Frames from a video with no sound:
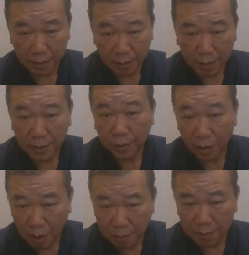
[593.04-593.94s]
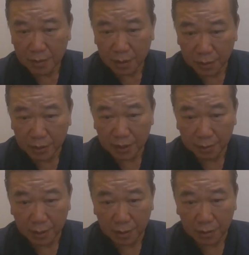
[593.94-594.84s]
But the problem is not the
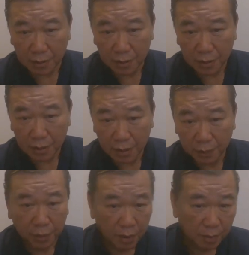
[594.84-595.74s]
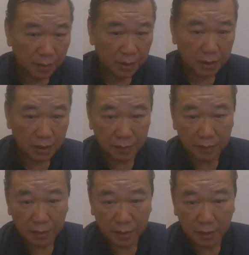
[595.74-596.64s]
vitamin, no. The problem is
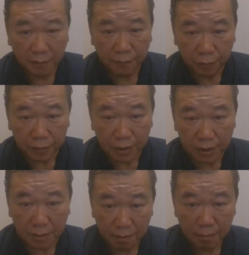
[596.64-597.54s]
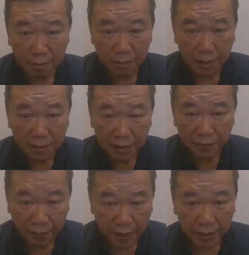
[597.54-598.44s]
the food is
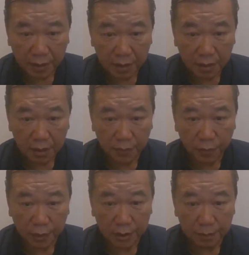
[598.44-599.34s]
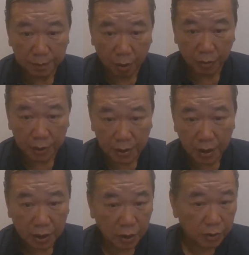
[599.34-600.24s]
refined. The food is porridge.
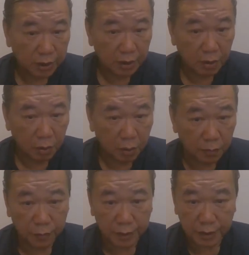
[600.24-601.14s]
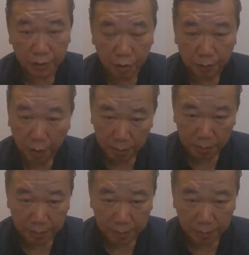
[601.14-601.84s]
You take the whole food, there's no problem,